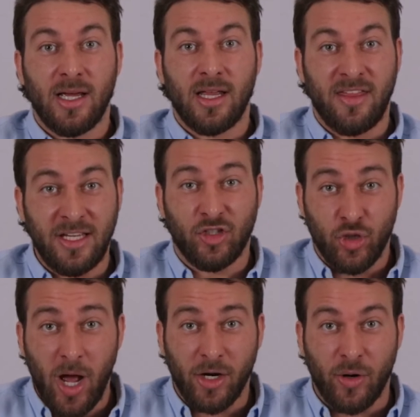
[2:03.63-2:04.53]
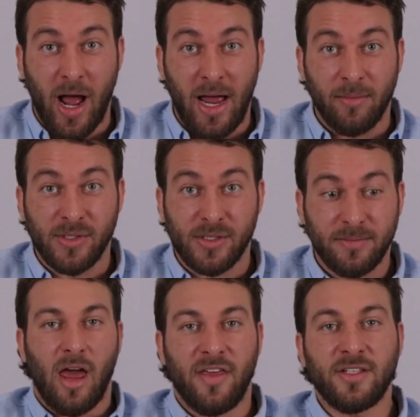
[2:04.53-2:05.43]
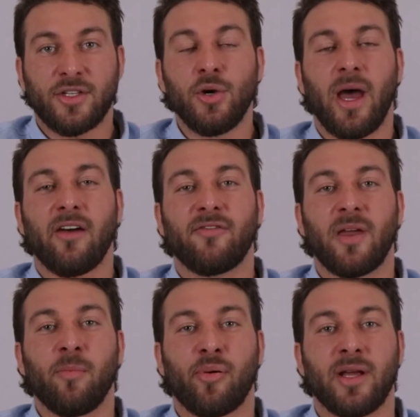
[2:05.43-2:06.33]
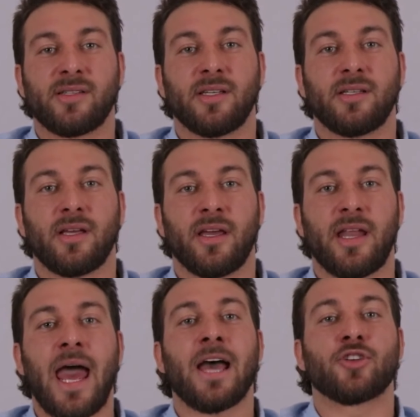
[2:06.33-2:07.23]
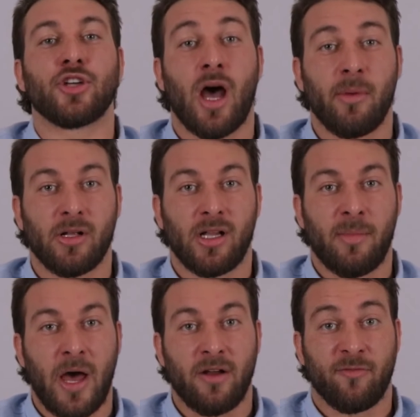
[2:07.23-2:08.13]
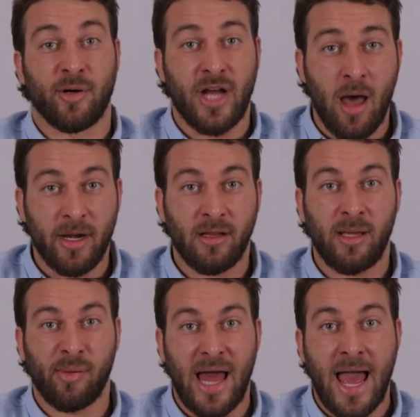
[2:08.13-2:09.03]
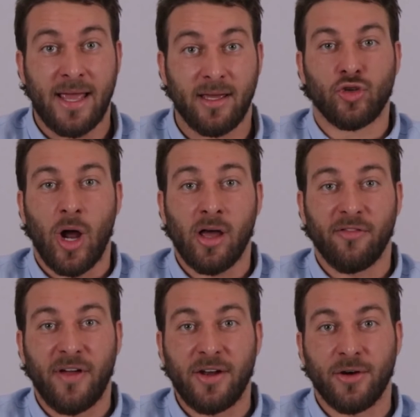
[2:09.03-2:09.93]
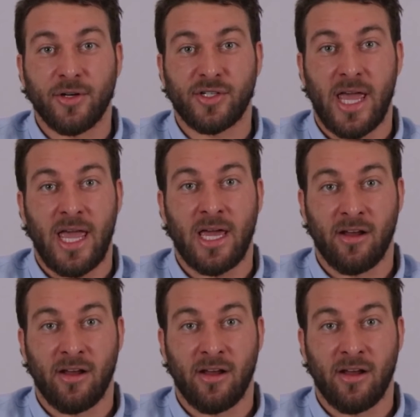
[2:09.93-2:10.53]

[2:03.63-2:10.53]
these drug crimes. These two have imprisoned an astronomical amount of predominantly black drug offenders and,